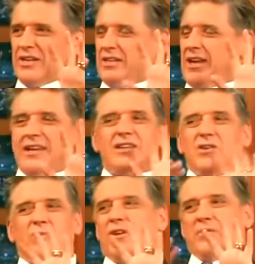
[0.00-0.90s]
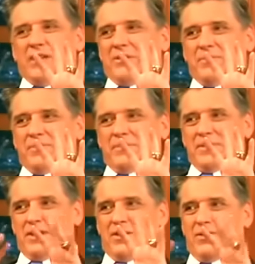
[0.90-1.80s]
like, you don't want to meet him. Yeah, yeah. You
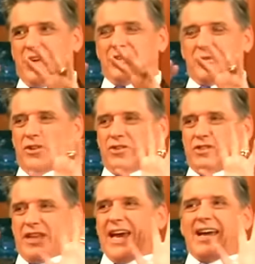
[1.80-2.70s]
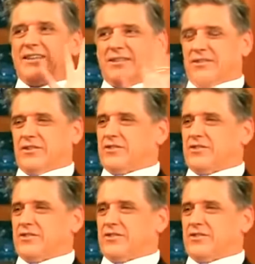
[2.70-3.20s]
know, that's because then... Just cause, but